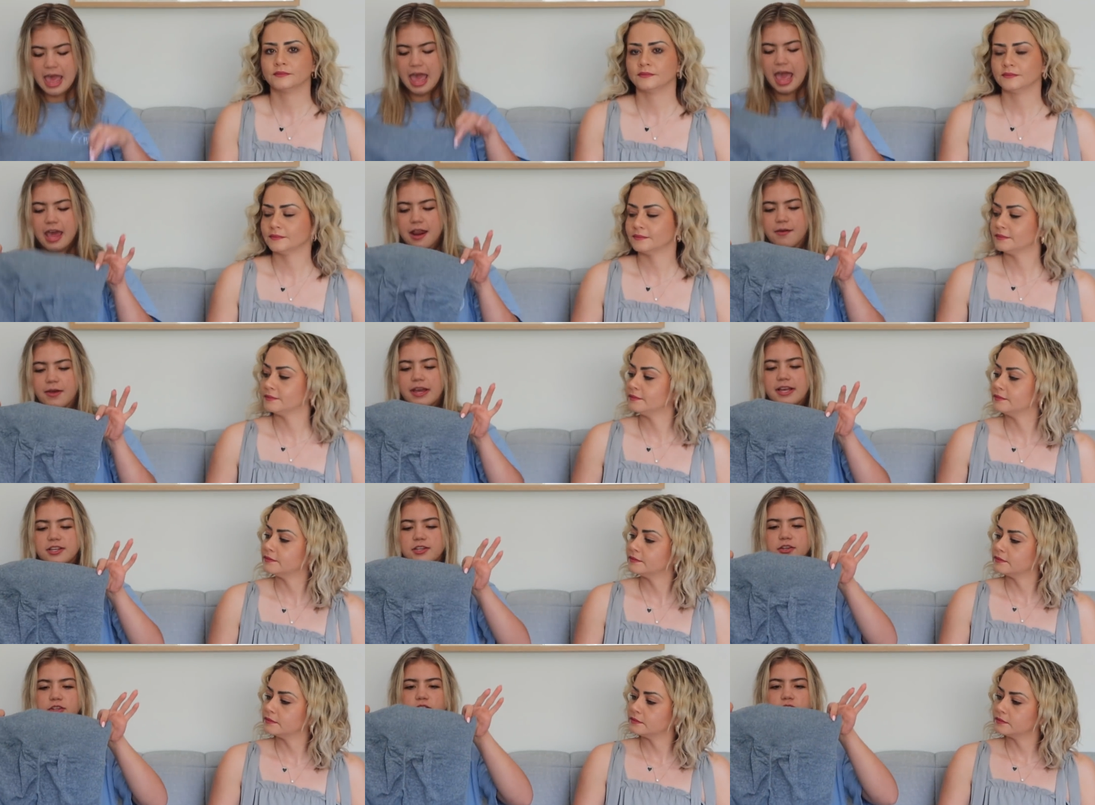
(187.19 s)
Speaker 1: Anyway,
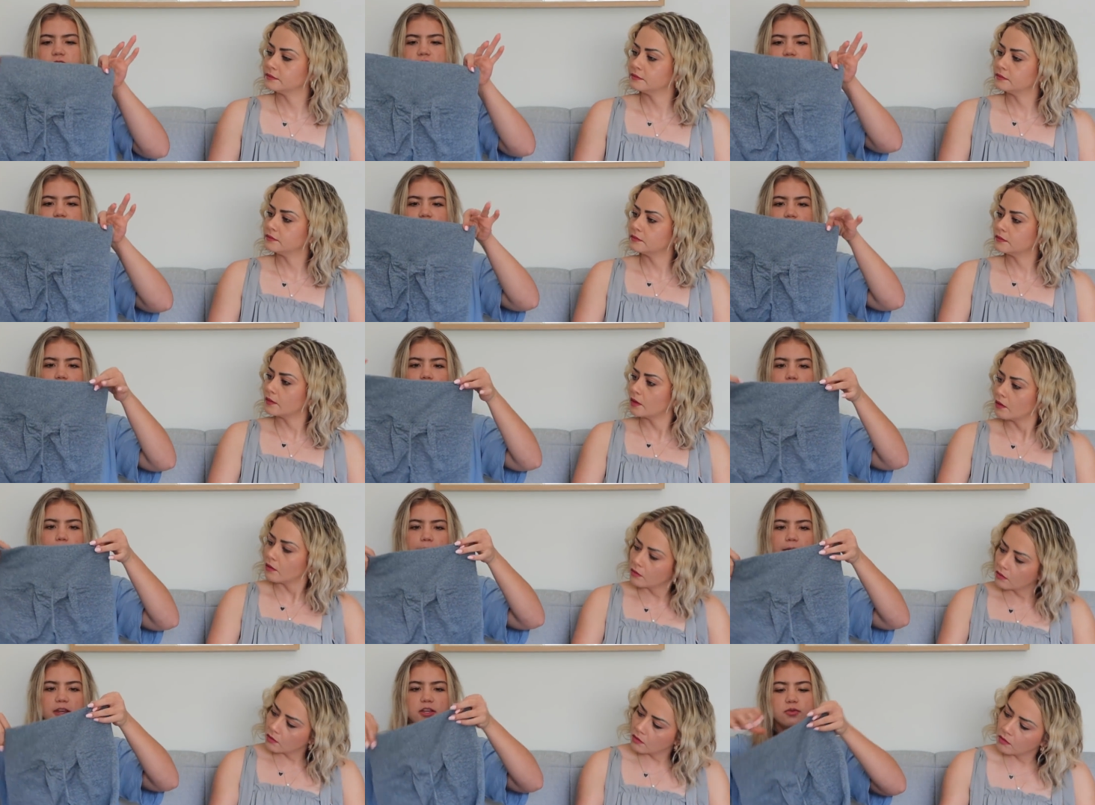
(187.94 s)
so just these
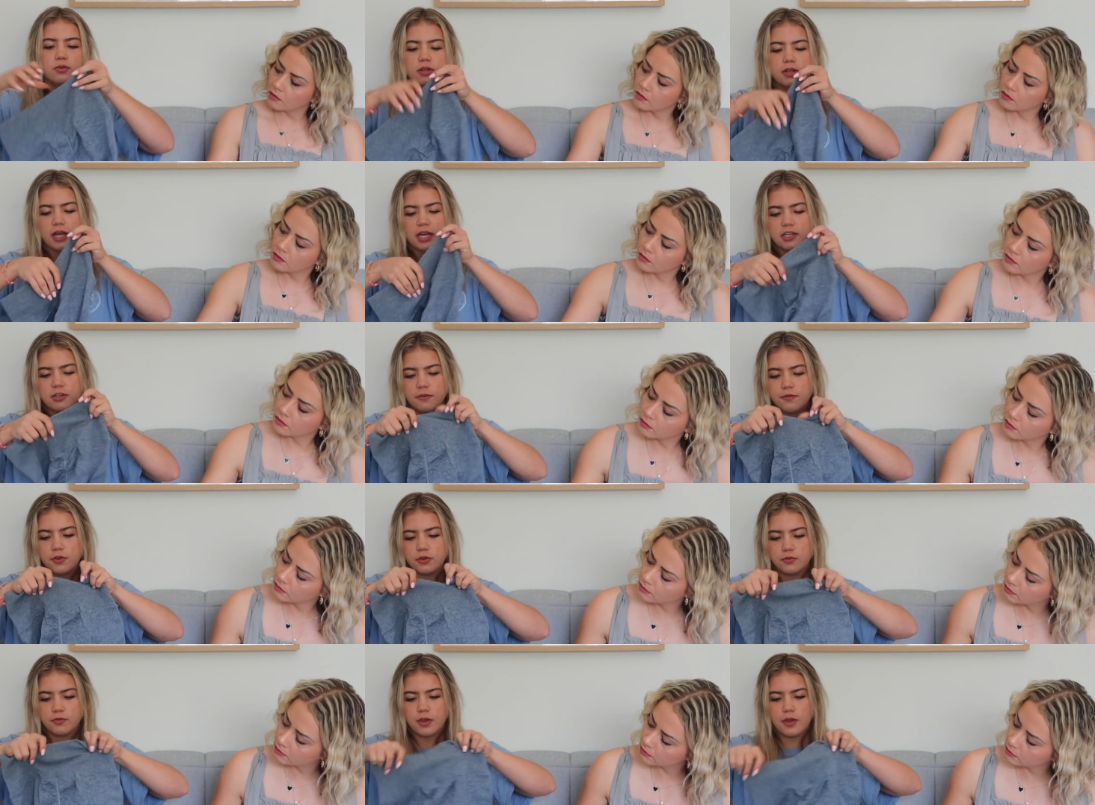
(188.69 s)
like, this one actually
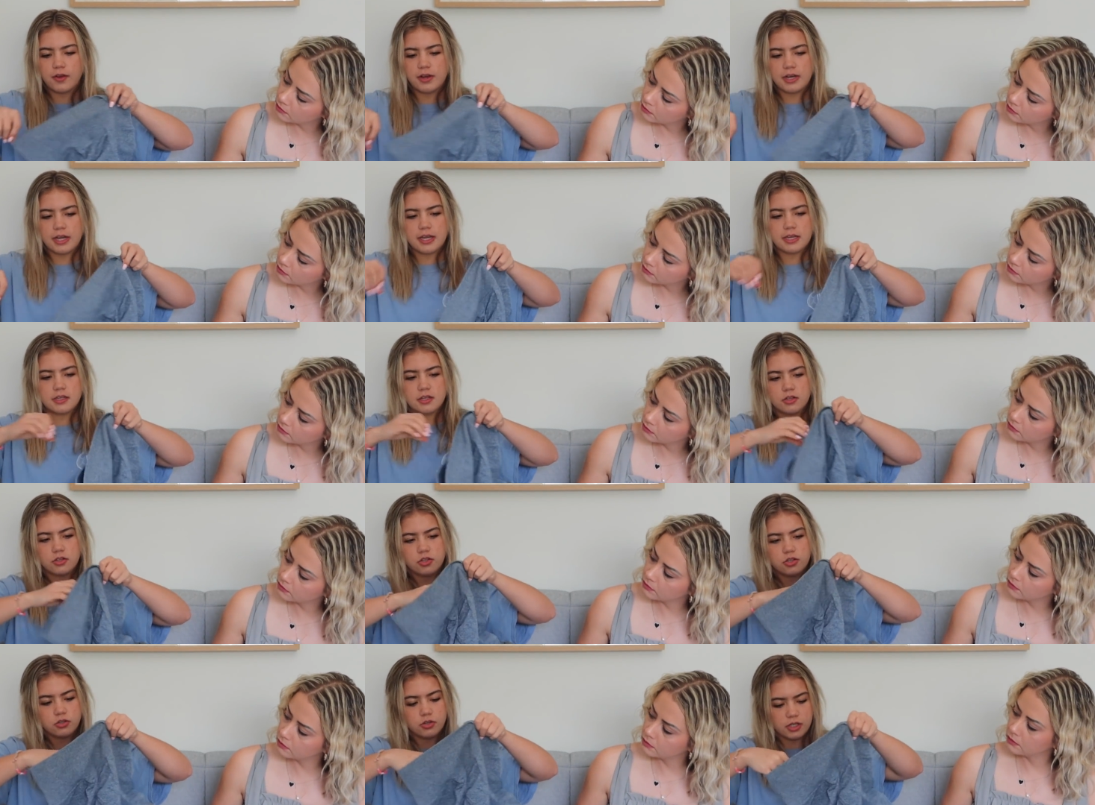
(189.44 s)
feels very nice and
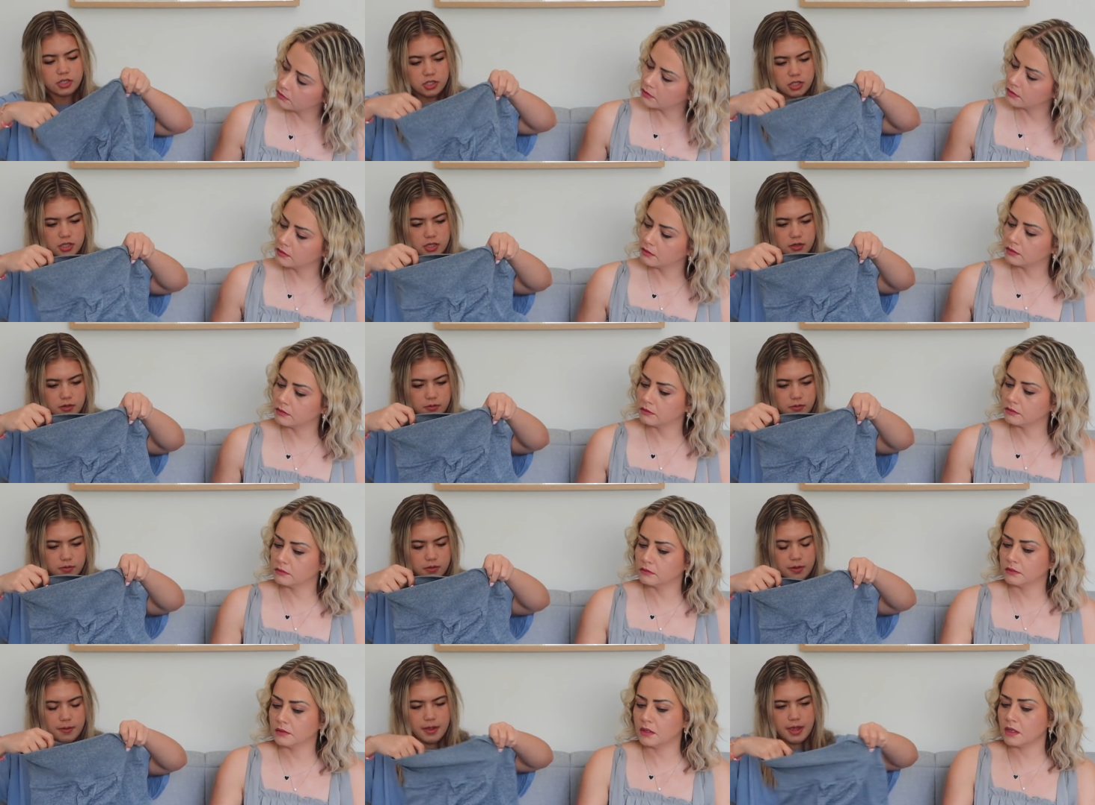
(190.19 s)
stretchy.
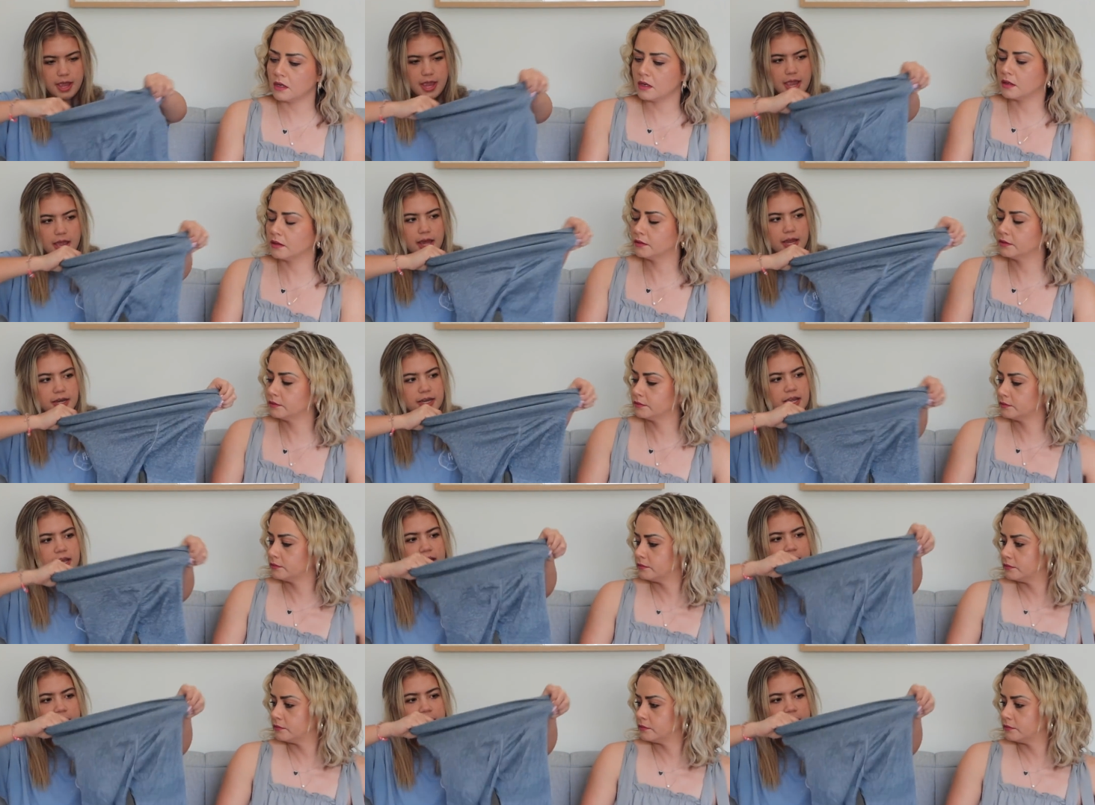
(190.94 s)
Yeah. And